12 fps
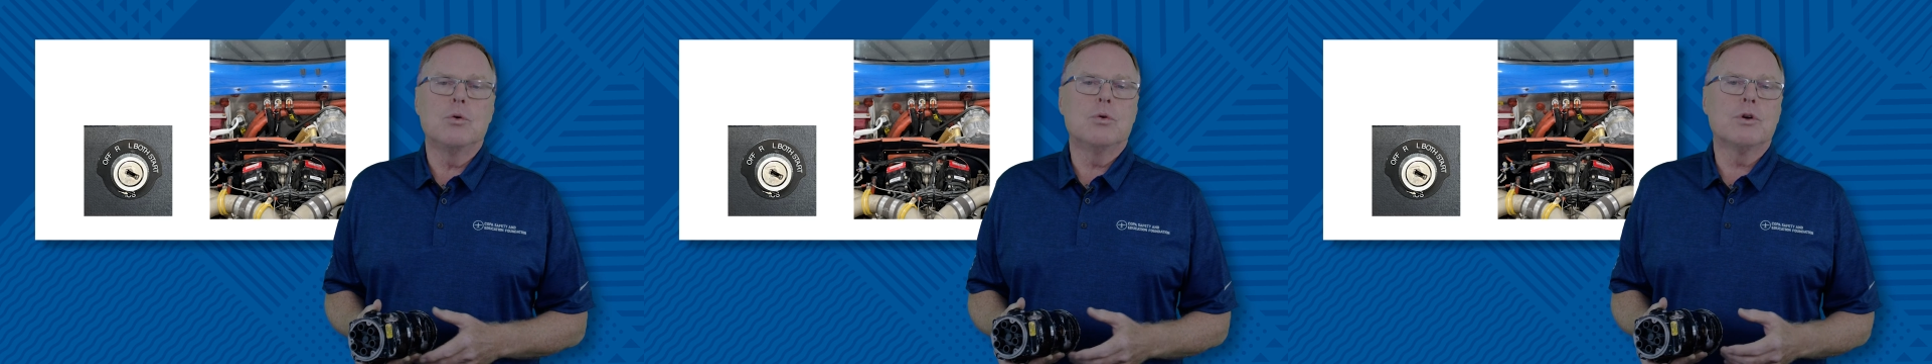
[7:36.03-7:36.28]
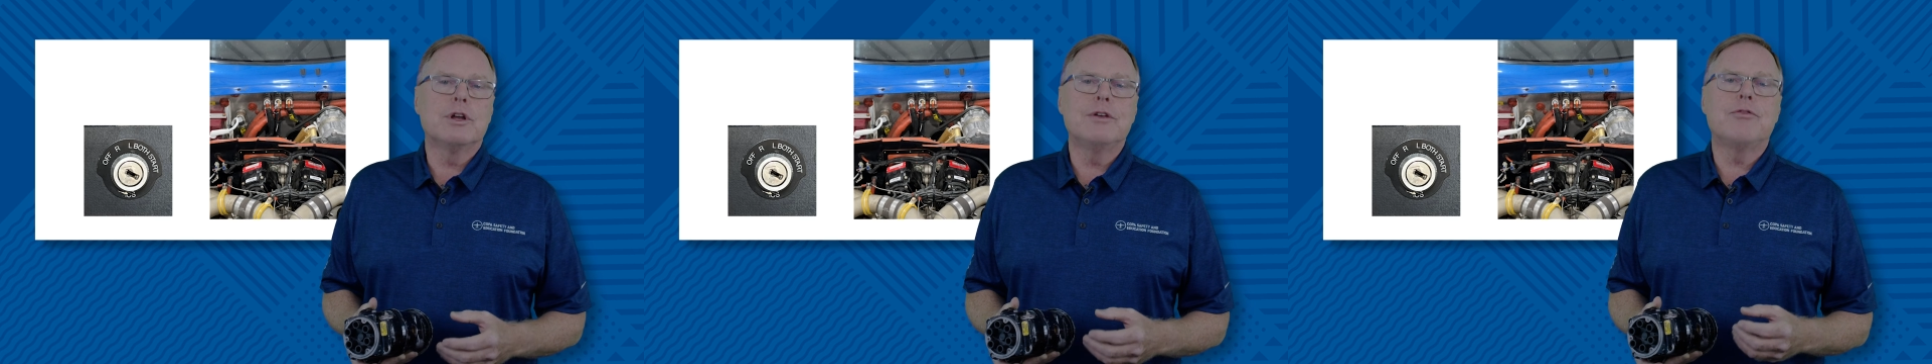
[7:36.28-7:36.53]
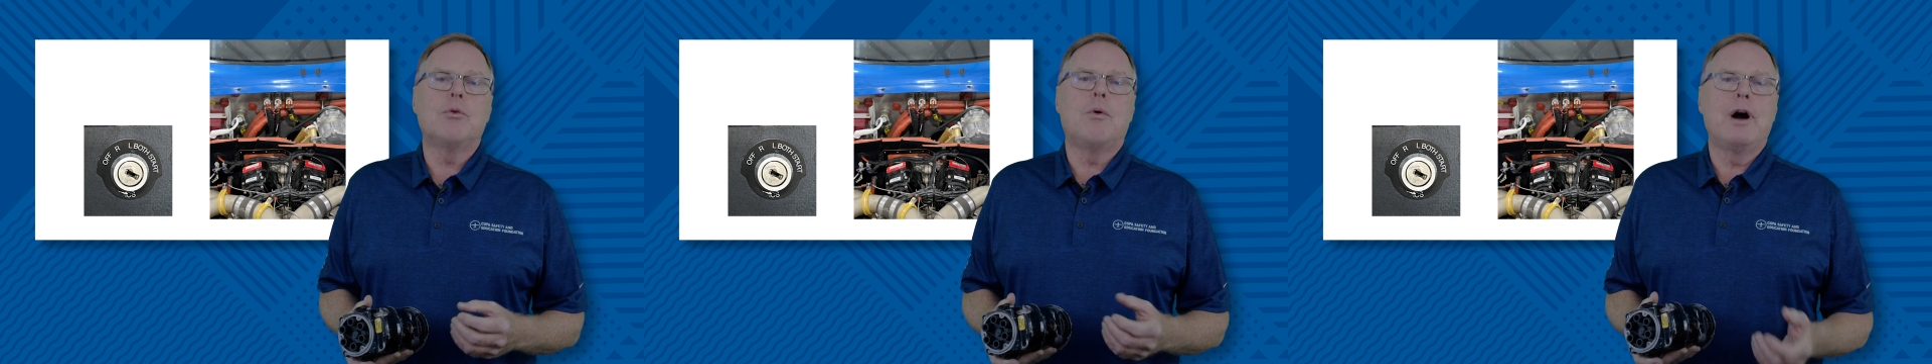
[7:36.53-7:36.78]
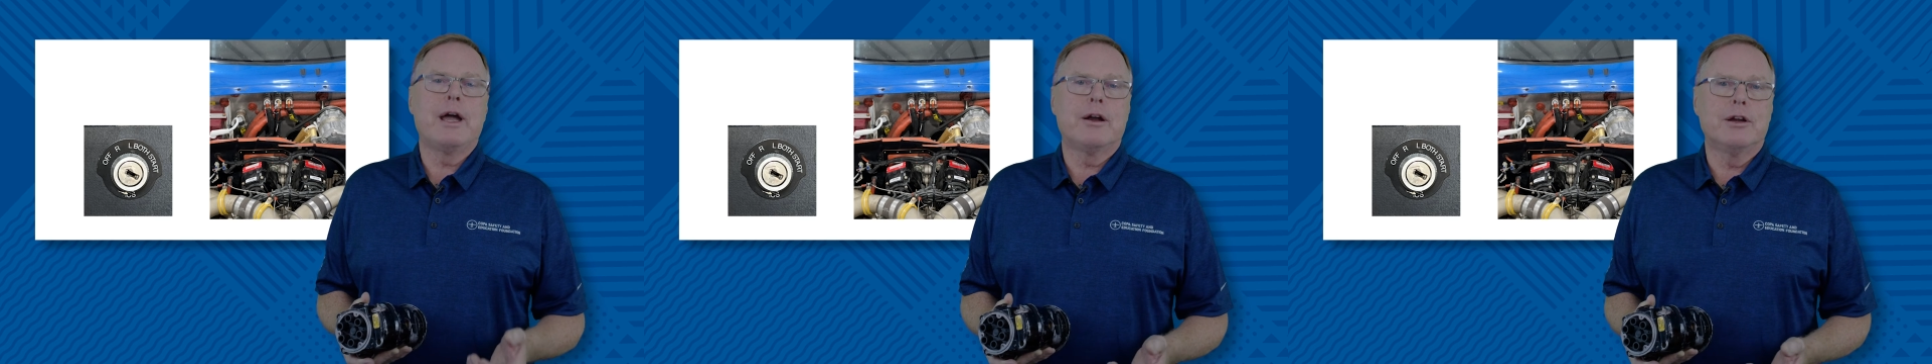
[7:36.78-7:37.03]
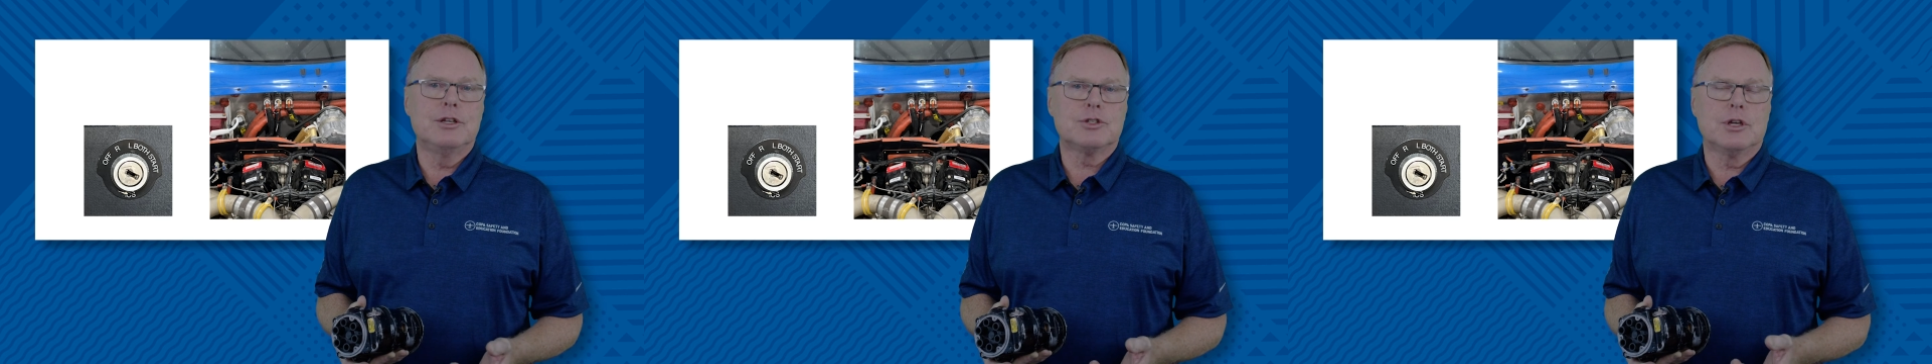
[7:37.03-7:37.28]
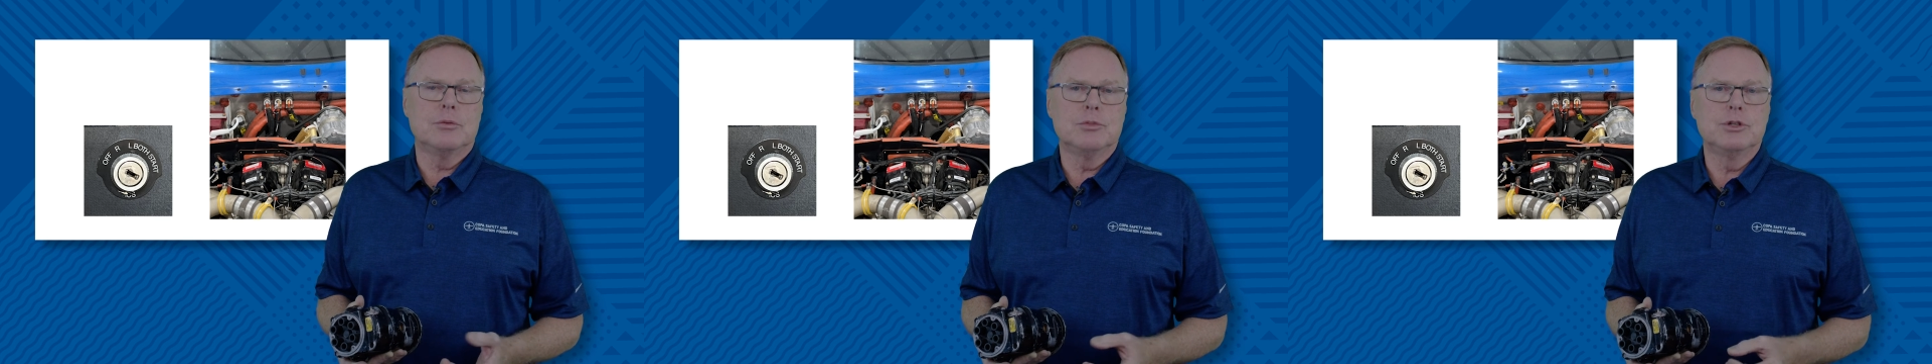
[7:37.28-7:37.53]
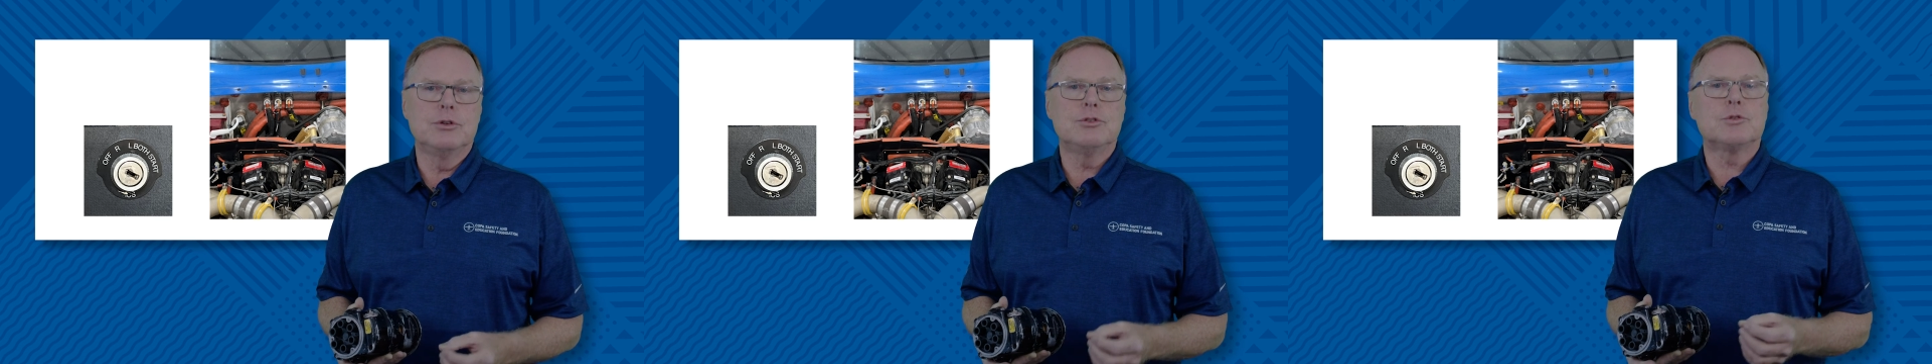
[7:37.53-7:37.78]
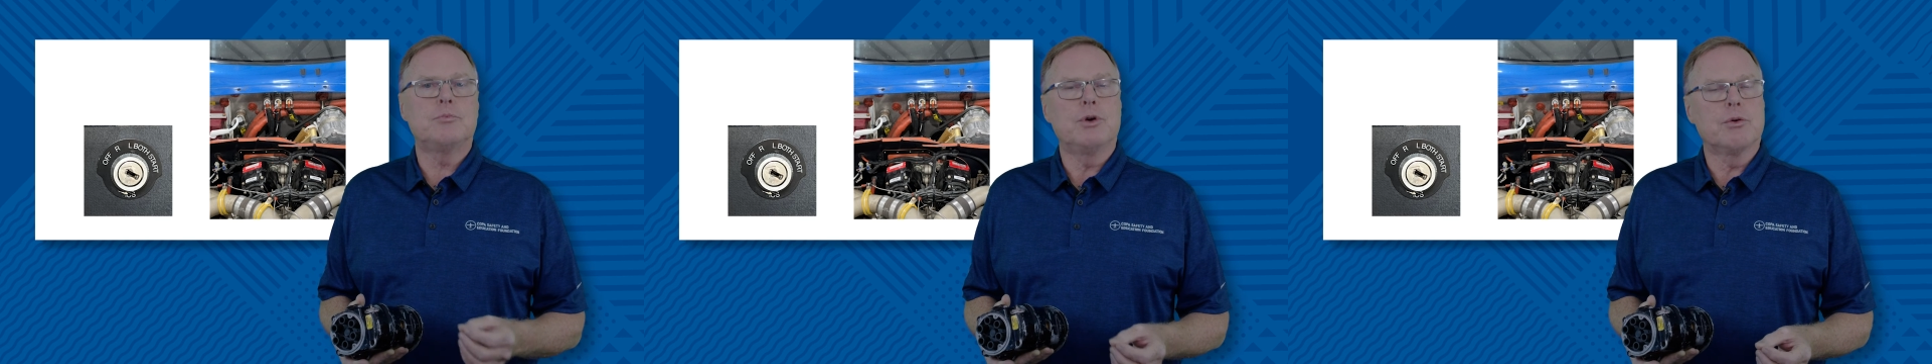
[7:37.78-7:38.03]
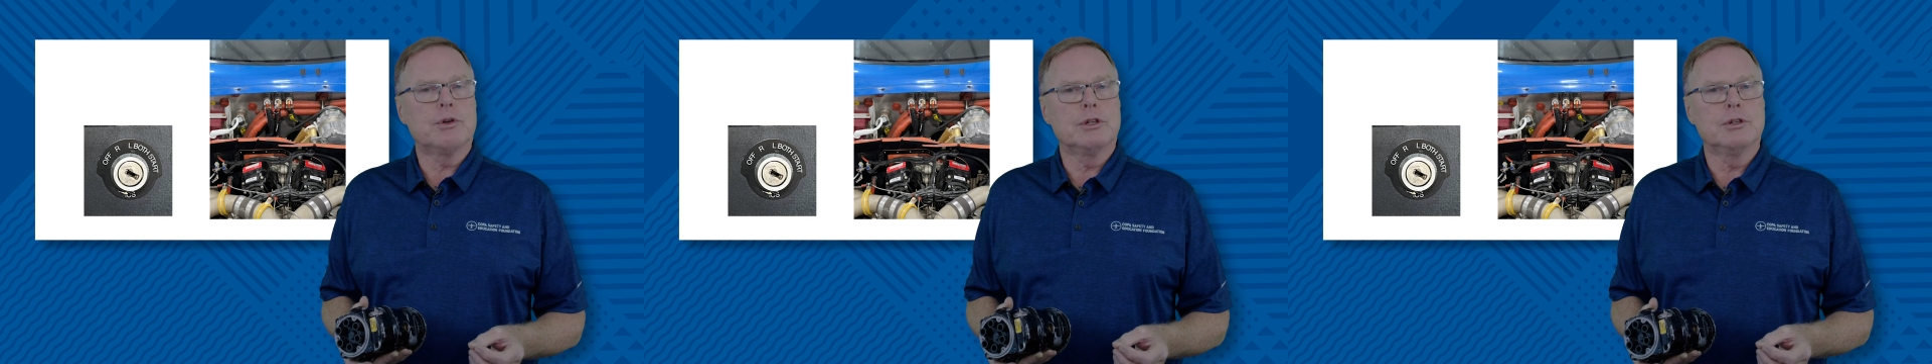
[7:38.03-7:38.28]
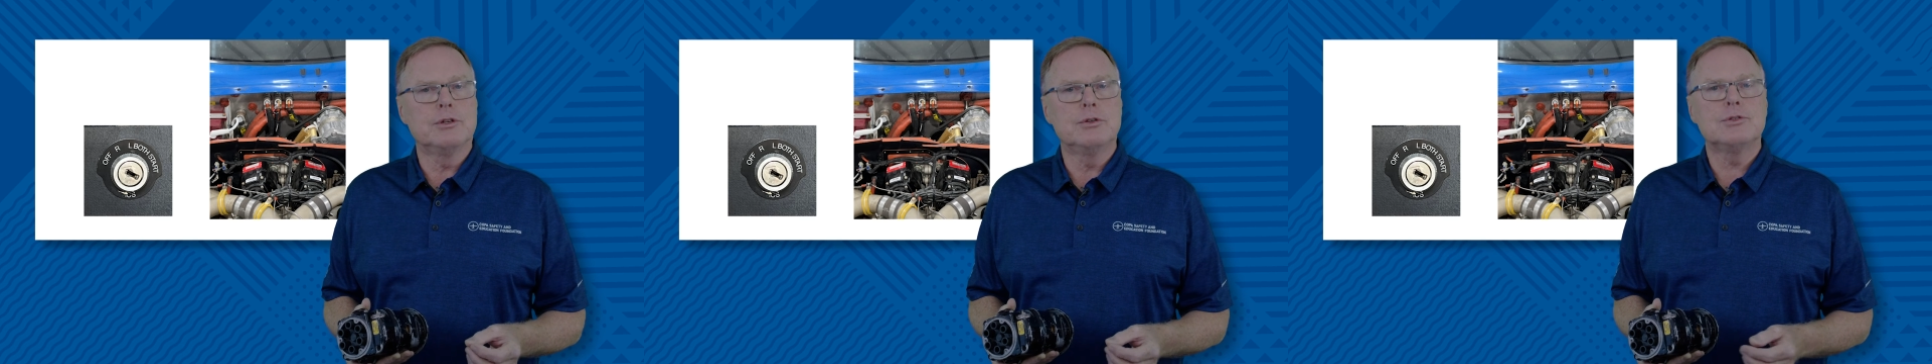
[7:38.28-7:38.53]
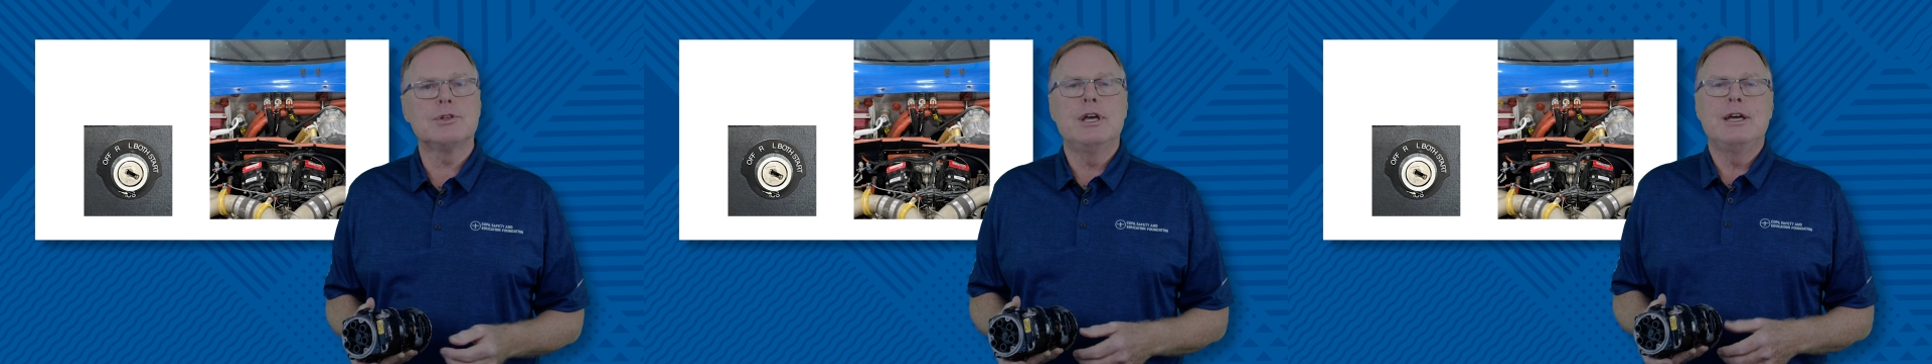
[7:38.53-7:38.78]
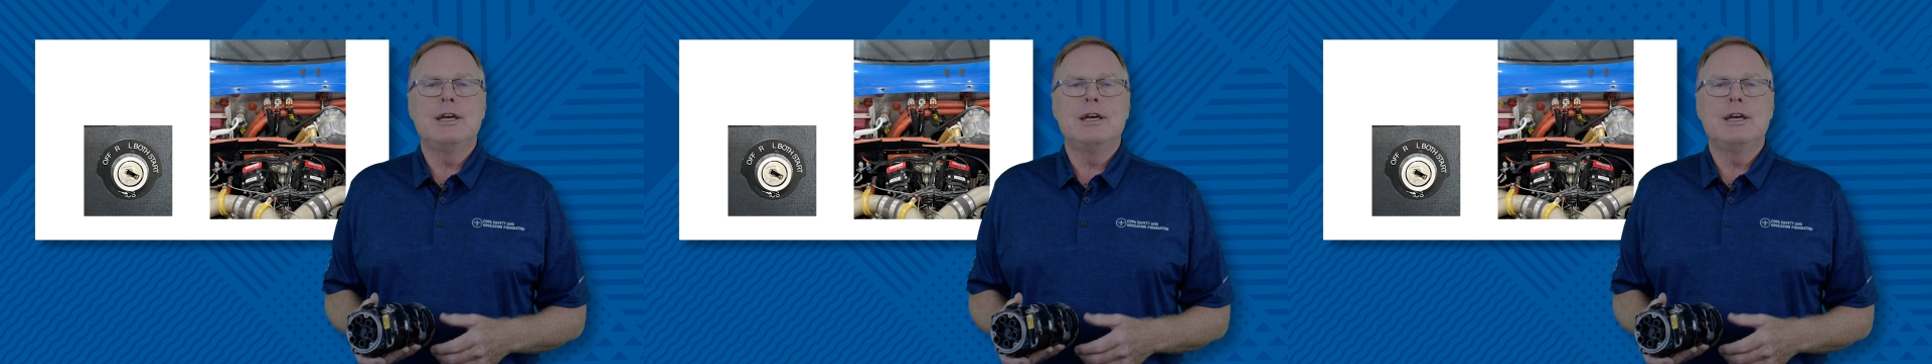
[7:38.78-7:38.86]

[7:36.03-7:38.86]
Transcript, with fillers: Or if a wire has come loose, broken loose,